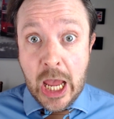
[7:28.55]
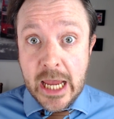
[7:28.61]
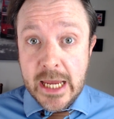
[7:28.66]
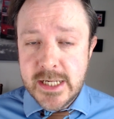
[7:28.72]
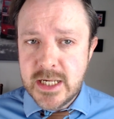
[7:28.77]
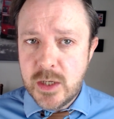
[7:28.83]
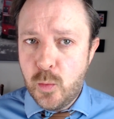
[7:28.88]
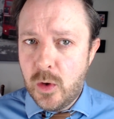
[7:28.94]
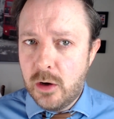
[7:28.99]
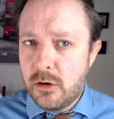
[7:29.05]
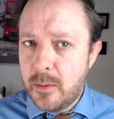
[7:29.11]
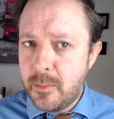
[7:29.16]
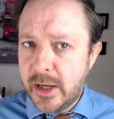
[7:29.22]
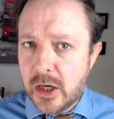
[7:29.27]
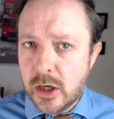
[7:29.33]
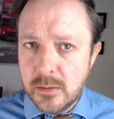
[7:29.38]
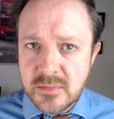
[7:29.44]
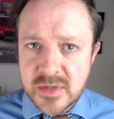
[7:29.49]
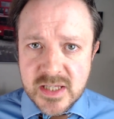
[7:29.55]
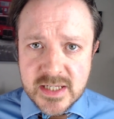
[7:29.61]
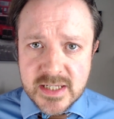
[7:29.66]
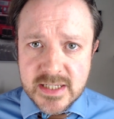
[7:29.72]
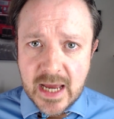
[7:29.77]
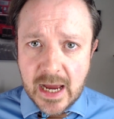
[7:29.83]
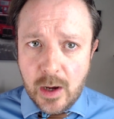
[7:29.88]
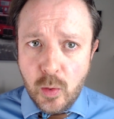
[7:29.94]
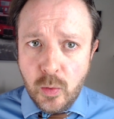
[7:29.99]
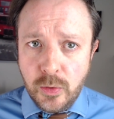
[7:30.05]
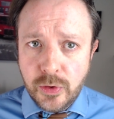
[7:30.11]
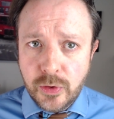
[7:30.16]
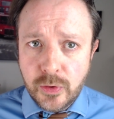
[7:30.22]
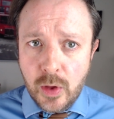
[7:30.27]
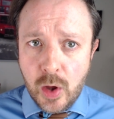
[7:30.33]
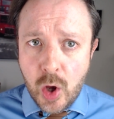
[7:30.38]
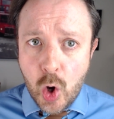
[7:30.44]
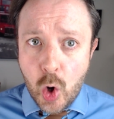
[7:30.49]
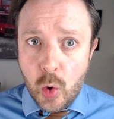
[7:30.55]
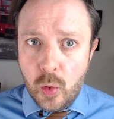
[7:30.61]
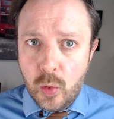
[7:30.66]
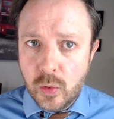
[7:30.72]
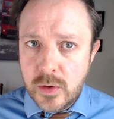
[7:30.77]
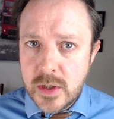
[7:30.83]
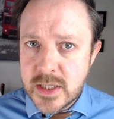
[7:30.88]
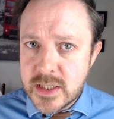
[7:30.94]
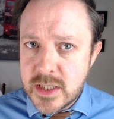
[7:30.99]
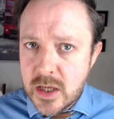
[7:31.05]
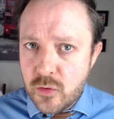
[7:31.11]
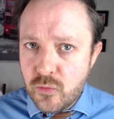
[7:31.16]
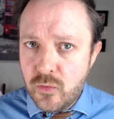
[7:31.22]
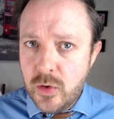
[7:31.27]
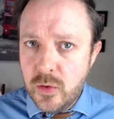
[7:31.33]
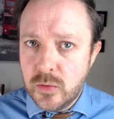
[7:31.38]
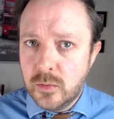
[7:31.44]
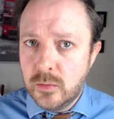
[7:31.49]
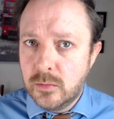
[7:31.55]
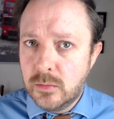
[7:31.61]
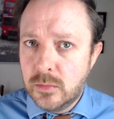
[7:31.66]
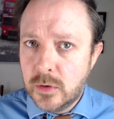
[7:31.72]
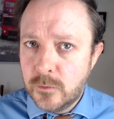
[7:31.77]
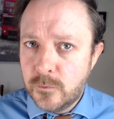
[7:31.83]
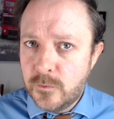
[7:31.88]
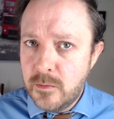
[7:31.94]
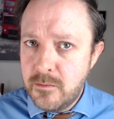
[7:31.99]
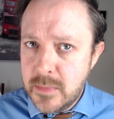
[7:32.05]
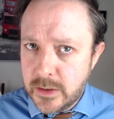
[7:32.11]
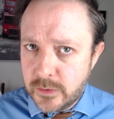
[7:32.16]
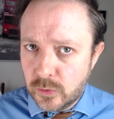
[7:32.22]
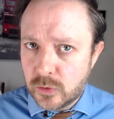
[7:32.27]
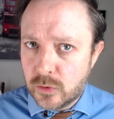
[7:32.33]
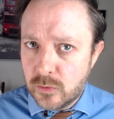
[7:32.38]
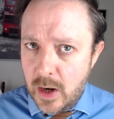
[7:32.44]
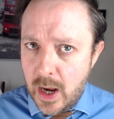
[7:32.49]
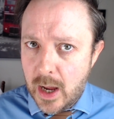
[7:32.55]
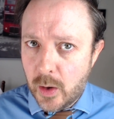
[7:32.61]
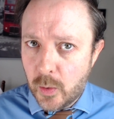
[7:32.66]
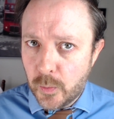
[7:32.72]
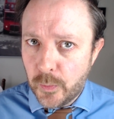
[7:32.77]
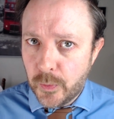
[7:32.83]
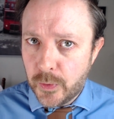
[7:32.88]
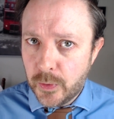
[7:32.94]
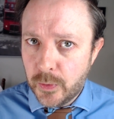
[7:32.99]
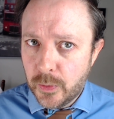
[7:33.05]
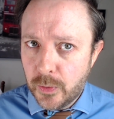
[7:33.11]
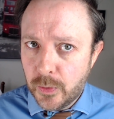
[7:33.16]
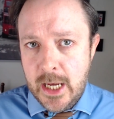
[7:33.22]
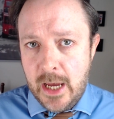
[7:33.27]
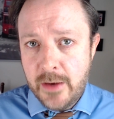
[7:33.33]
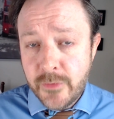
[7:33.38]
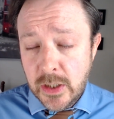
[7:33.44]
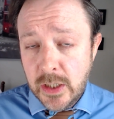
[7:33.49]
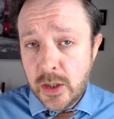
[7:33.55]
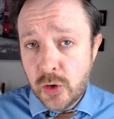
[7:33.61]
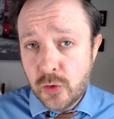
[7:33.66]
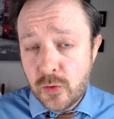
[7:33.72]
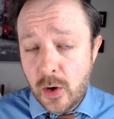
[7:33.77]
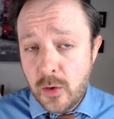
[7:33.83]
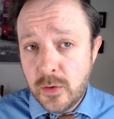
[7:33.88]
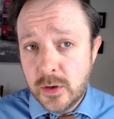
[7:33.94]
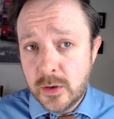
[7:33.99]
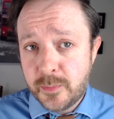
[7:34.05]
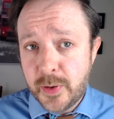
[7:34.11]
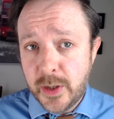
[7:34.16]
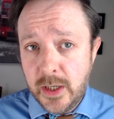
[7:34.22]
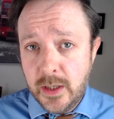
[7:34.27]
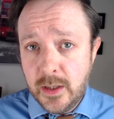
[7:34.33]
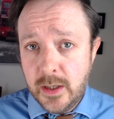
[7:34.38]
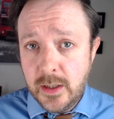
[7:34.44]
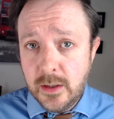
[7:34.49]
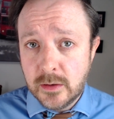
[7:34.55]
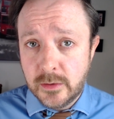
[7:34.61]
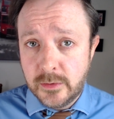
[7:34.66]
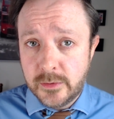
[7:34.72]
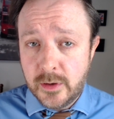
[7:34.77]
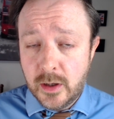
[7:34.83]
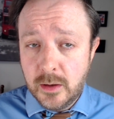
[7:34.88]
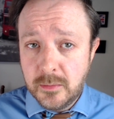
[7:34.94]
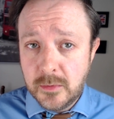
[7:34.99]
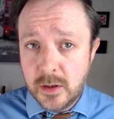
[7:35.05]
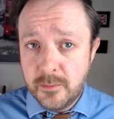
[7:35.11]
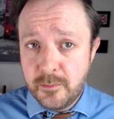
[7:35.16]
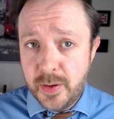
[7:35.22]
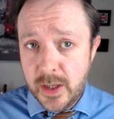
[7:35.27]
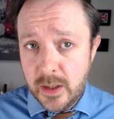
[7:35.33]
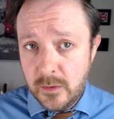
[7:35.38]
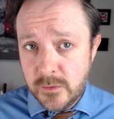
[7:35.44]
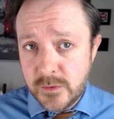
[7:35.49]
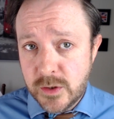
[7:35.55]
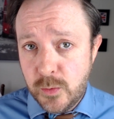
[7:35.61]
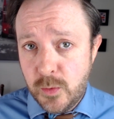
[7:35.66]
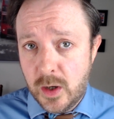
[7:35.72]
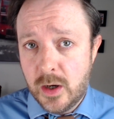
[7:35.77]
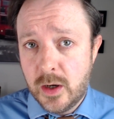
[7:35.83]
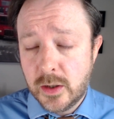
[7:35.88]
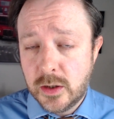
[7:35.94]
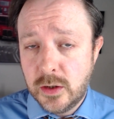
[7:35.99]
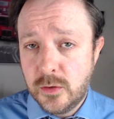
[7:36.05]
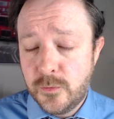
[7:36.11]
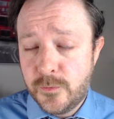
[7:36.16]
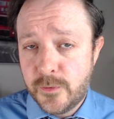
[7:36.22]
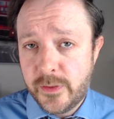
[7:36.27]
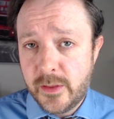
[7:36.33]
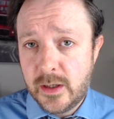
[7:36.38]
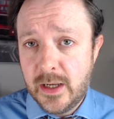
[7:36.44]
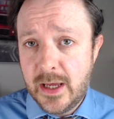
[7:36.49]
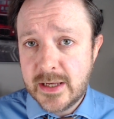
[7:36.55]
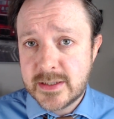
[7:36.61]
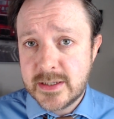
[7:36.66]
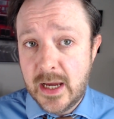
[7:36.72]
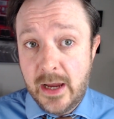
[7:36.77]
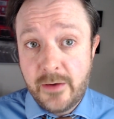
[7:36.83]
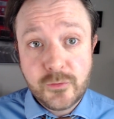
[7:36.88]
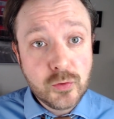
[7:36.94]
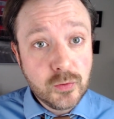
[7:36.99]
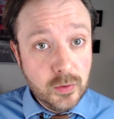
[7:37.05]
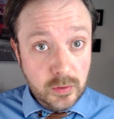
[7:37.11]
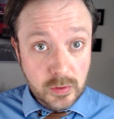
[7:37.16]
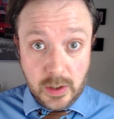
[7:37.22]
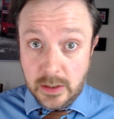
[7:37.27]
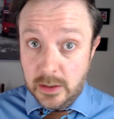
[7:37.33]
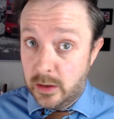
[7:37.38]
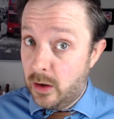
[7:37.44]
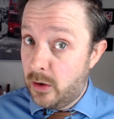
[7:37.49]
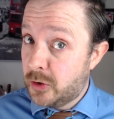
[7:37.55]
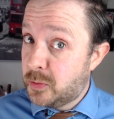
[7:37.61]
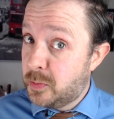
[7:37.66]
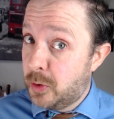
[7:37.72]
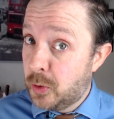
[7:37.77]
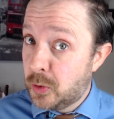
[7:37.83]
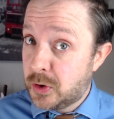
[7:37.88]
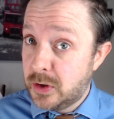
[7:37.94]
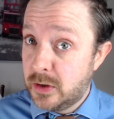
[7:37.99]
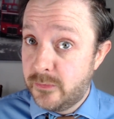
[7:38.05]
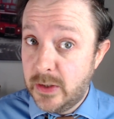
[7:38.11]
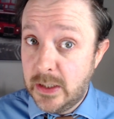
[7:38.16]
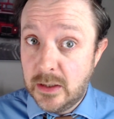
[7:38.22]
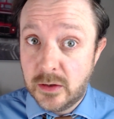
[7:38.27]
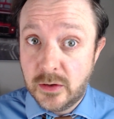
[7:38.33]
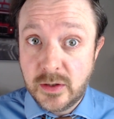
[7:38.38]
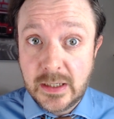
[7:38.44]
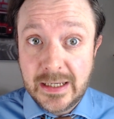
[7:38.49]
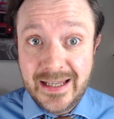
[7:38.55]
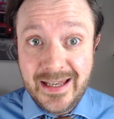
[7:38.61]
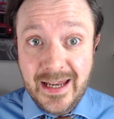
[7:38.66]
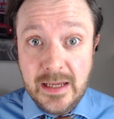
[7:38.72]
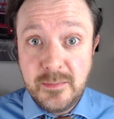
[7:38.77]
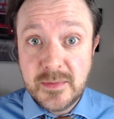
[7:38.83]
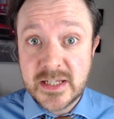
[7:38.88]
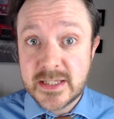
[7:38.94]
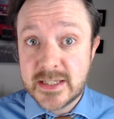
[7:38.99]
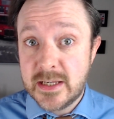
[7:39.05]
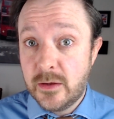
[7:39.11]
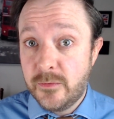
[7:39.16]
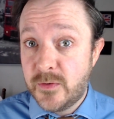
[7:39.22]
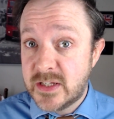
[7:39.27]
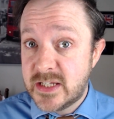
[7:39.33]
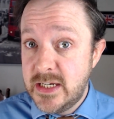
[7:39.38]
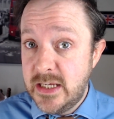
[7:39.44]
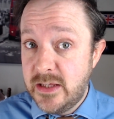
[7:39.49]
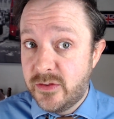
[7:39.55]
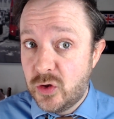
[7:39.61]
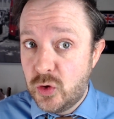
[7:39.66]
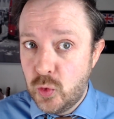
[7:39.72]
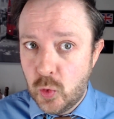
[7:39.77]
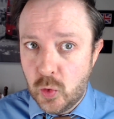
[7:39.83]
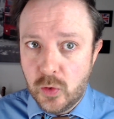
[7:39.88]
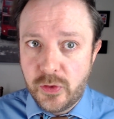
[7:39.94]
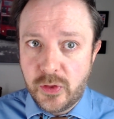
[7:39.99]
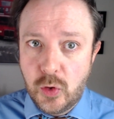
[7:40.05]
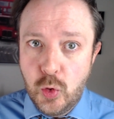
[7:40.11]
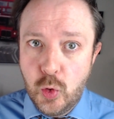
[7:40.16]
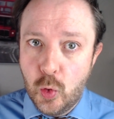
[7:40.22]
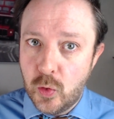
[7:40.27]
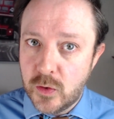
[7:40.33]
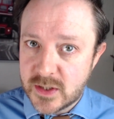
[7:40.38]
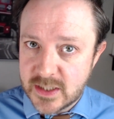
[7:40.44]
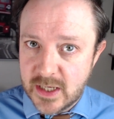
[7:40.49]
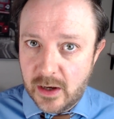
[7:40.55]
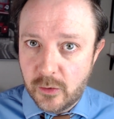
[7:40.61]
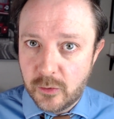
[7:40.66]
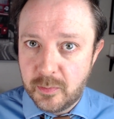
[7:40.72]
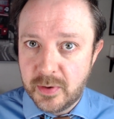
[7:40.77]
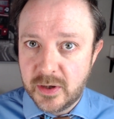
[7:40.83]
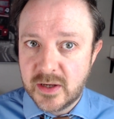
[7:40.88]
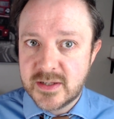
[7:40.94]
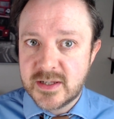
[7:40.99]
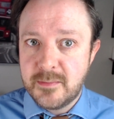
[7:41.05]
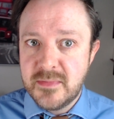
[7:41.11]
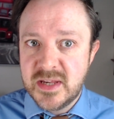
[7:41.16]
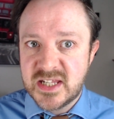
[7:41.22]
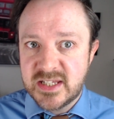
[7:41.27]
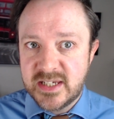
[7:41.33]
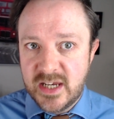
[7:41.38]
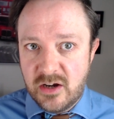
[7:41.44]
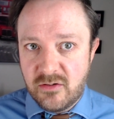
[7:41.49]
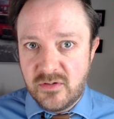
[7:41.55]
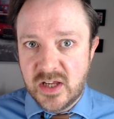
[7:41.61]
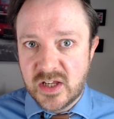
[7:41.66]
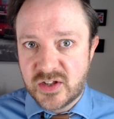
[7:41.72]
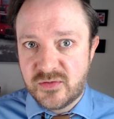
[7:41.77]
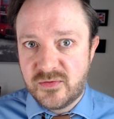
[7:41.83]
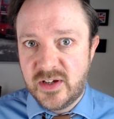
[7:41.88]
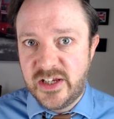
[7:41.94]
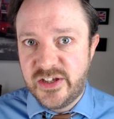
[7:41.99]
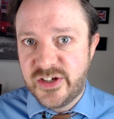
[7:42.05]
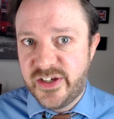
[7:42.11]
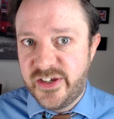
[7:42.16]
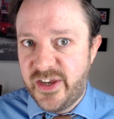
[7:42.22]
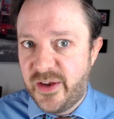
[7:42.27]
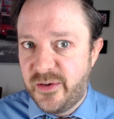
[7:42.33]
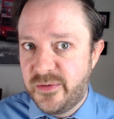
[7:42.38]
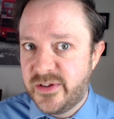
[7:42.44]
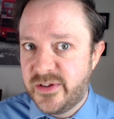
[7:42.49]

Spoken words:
Is it where it becomes the South? Or is there room for middle ground? Having grown up in England, I'm compelled to argue for the latter. After all, a large portion of England claims itself as neither North nor South, but as a mysterious region known